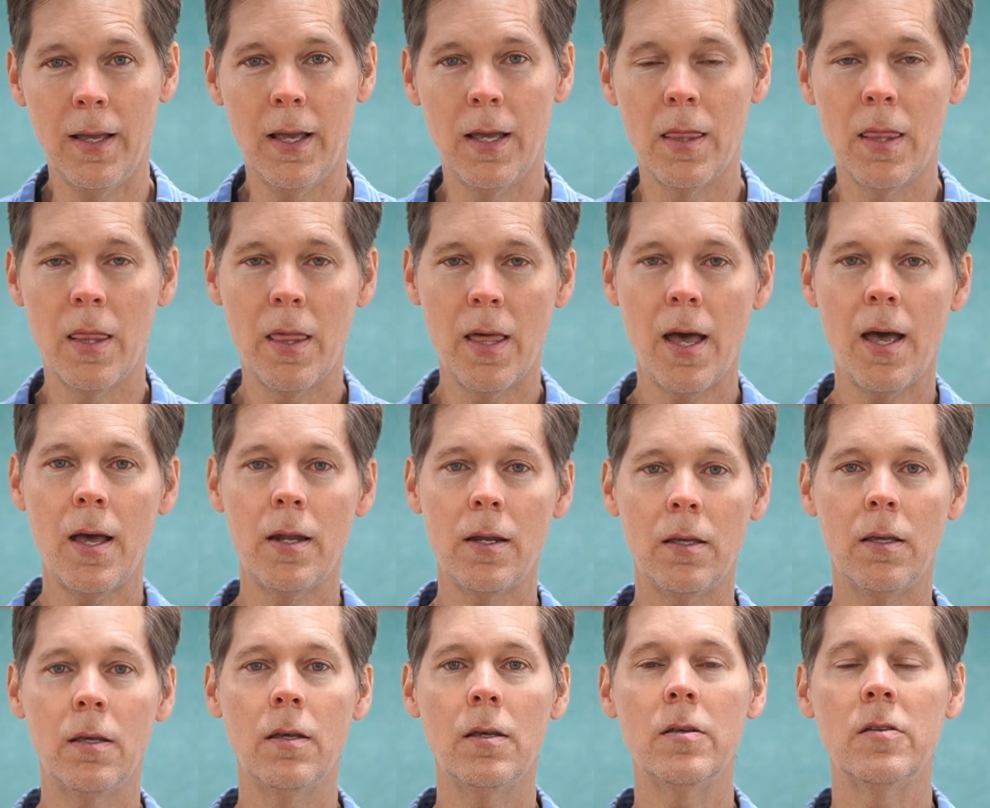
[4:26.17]
and
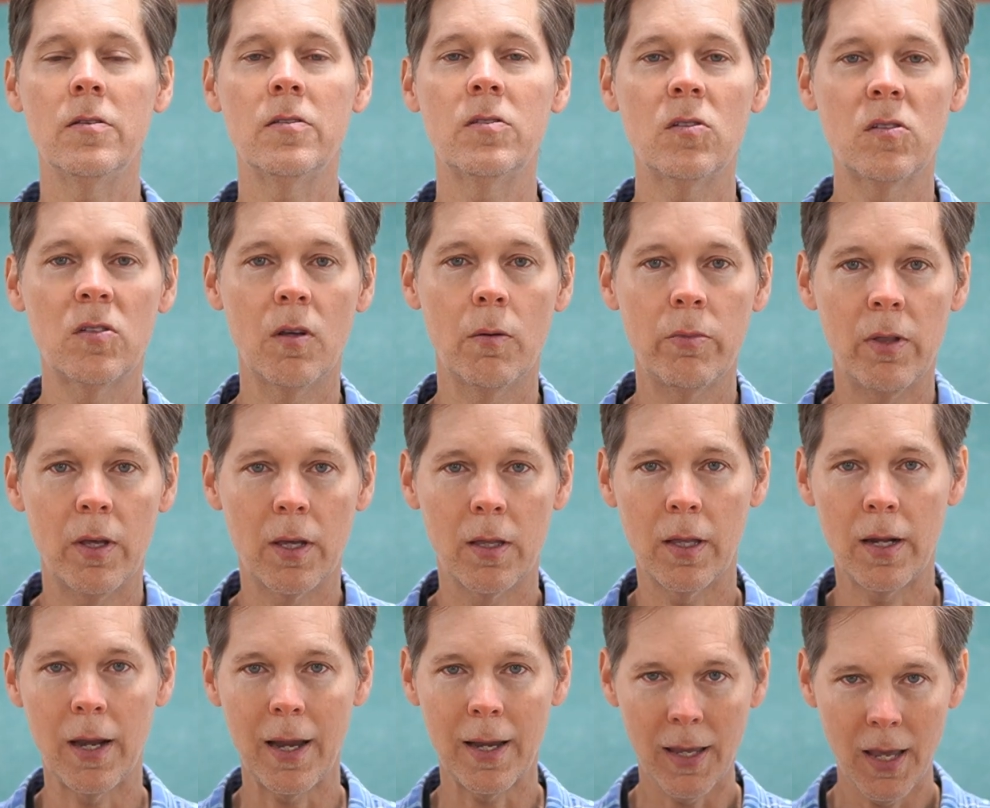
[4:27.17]
that is something
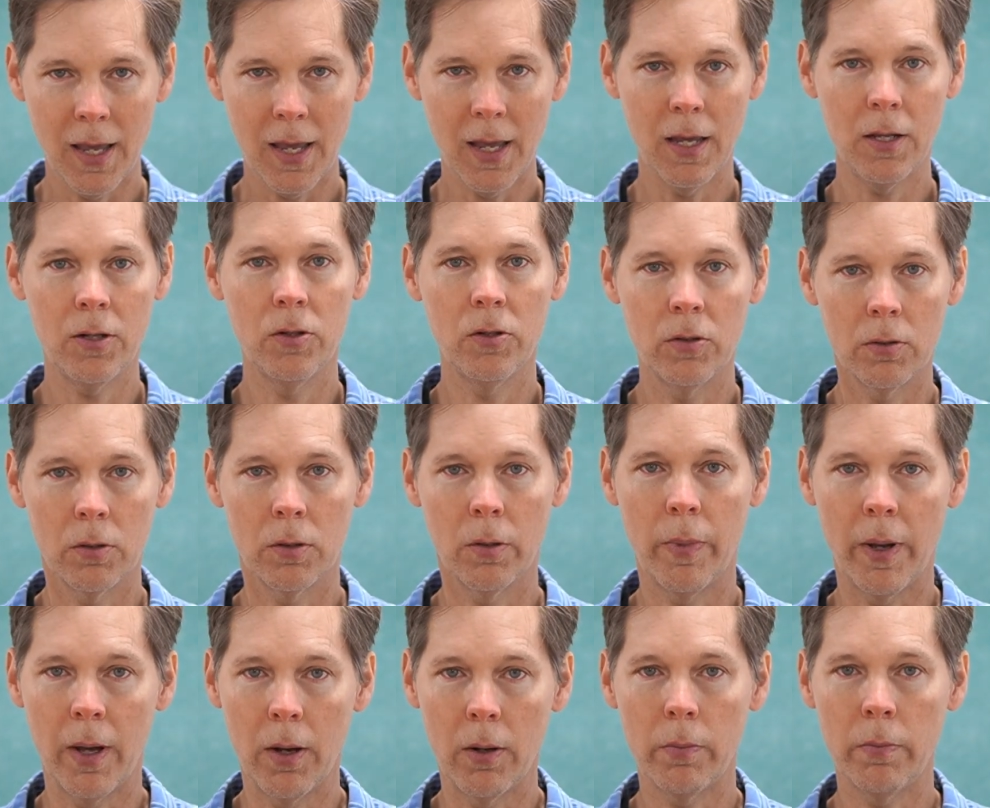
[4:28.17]
that I can do
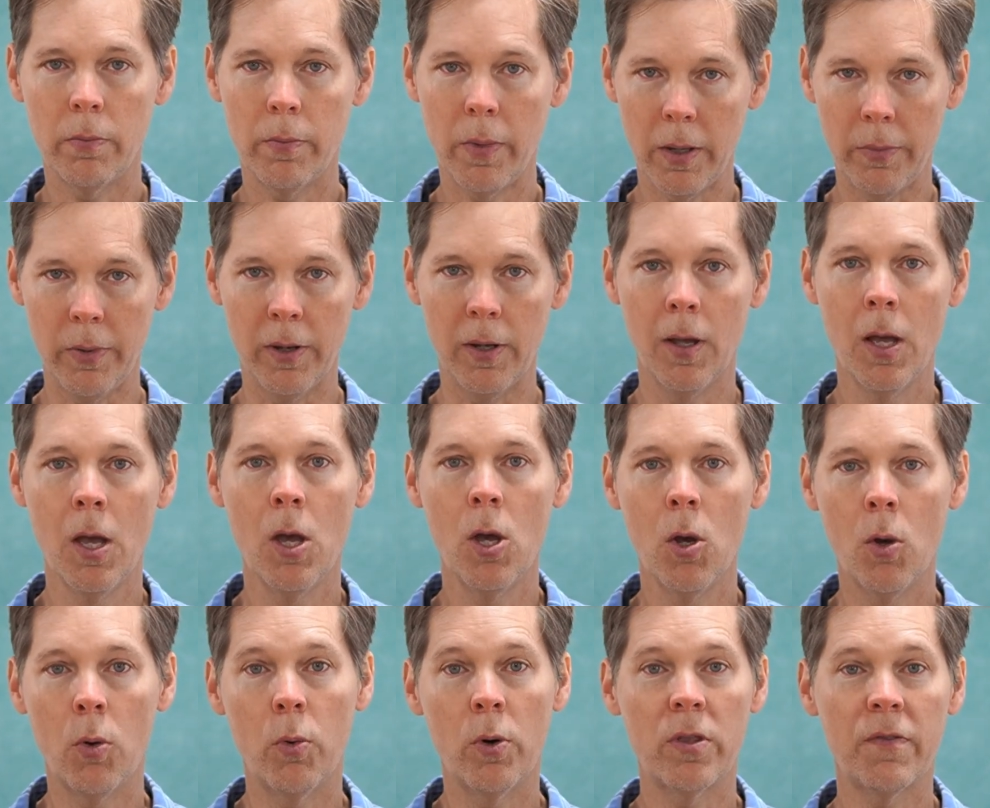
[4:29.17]
about, maybe,
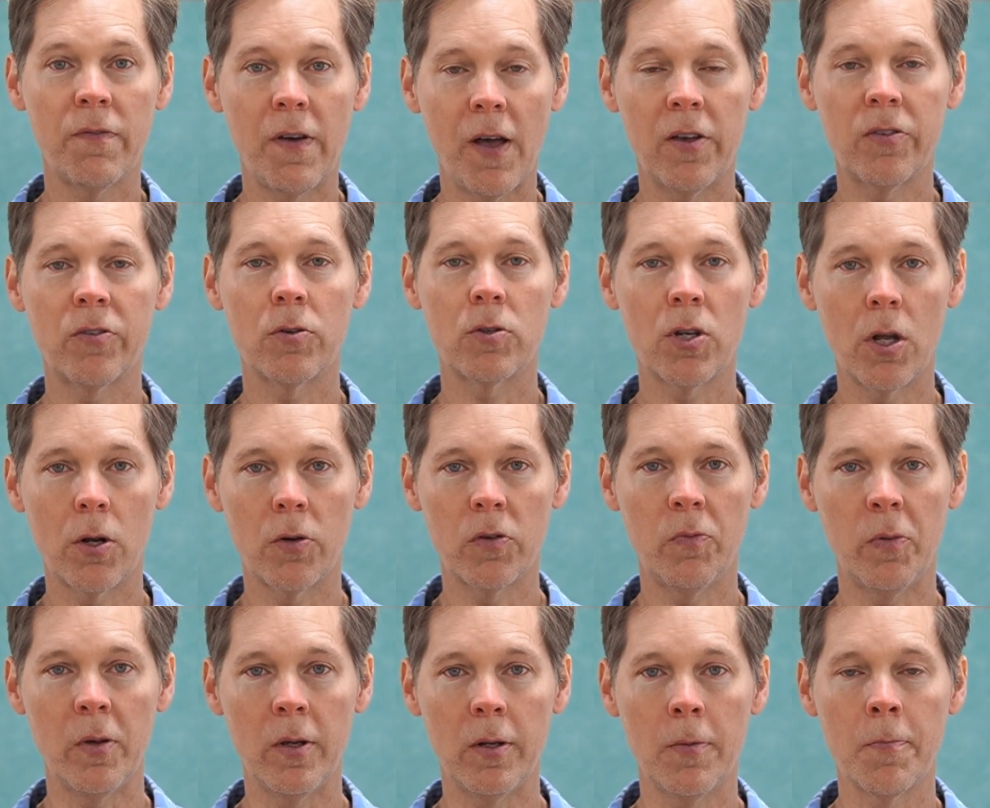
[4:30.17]
with a faster shutter
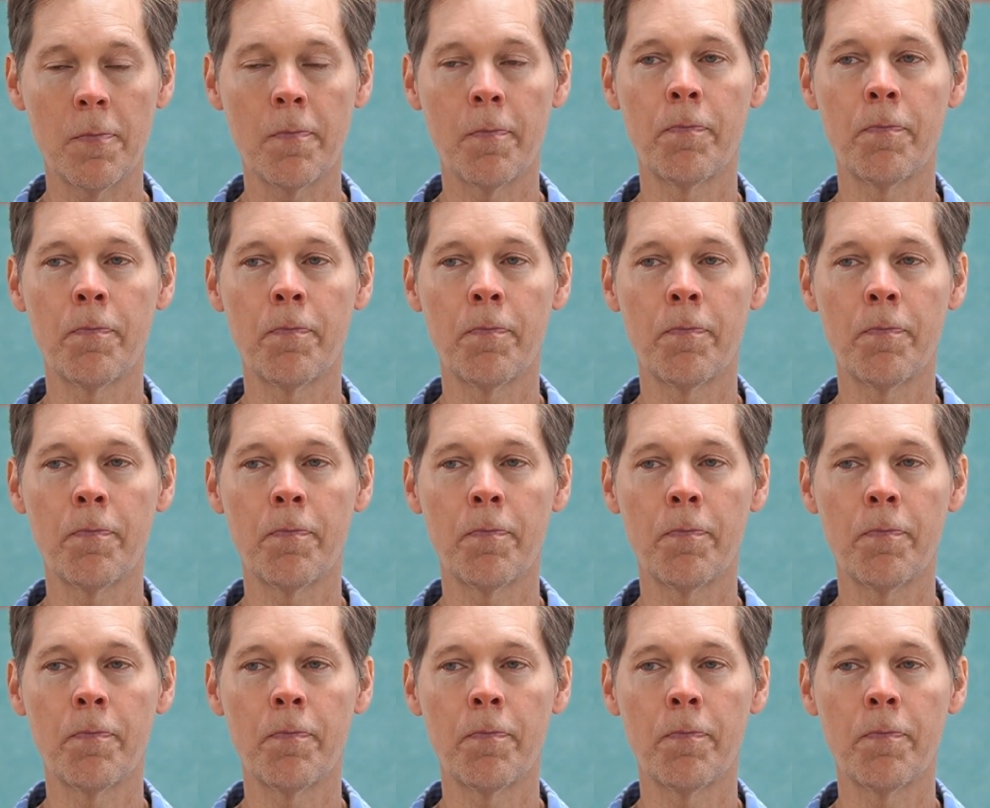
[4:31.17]
speed.